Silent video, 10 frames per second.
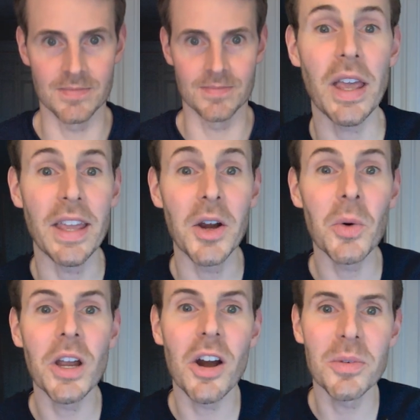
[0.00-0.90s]
Okay, here
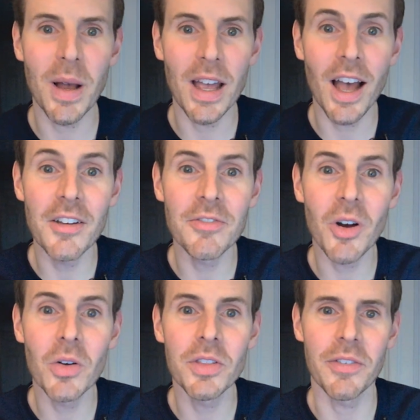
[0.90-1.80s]
we are on my
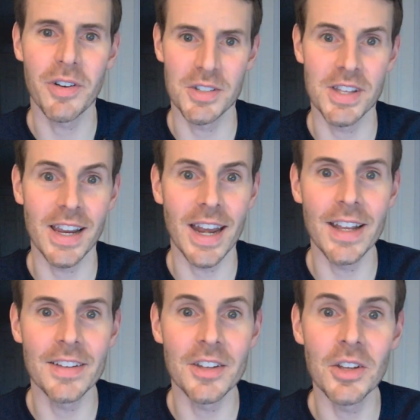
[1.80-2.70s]
iPhone. The first thing I
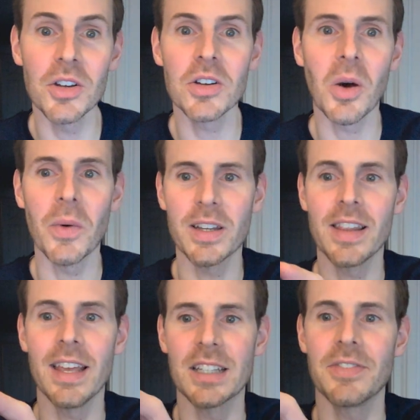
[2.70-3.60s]
need to do, go into
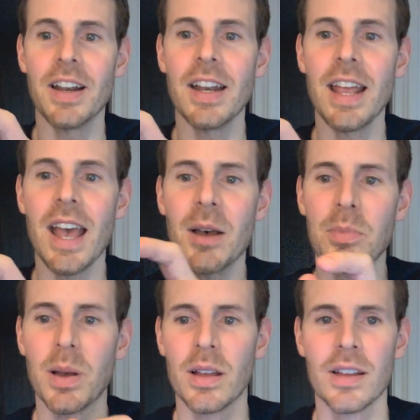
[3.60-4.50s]
the Xfinity
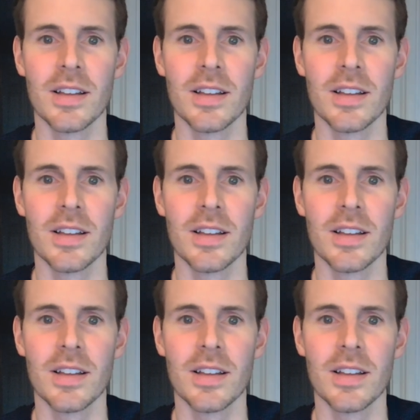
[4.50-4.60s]
app,